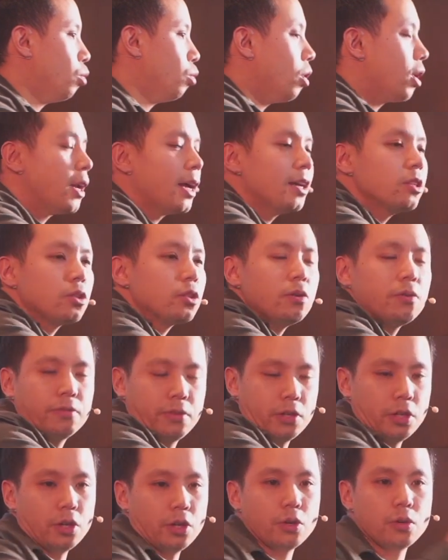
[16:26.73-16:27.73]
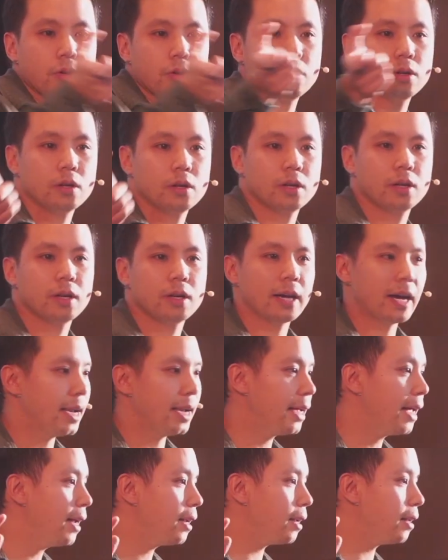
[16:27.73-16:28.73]
What can I do for you?
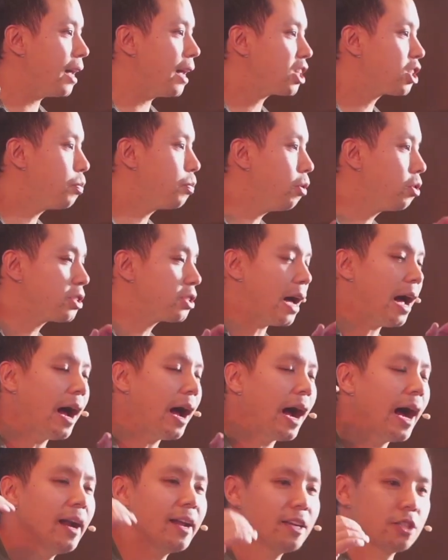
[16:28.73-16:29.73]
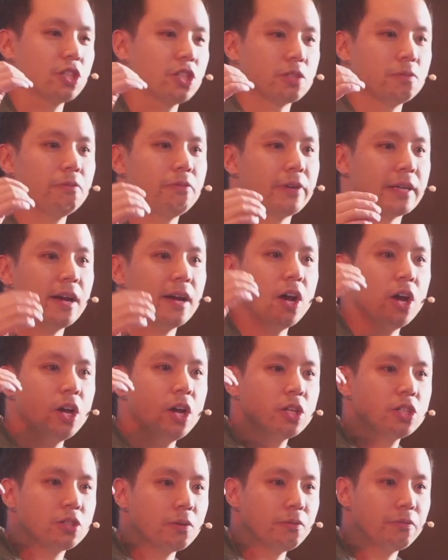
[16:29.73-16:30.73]
And again, that's supposed to highlight to something,
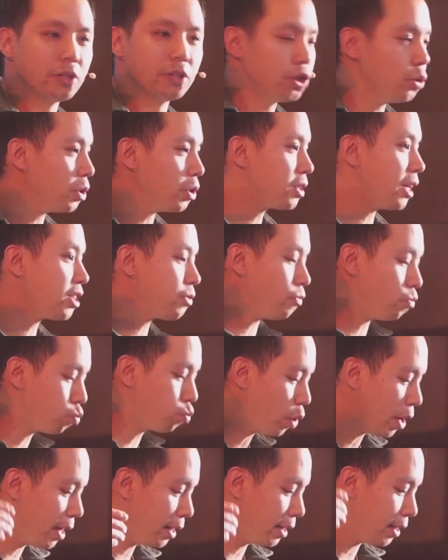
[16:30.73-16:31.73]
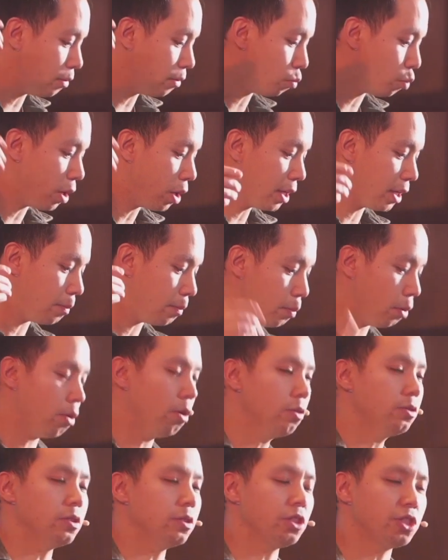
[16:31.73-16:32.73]
something to us that's really, really
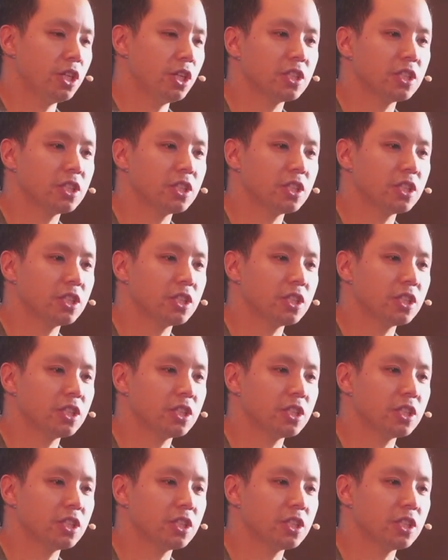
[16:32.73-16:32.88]
important.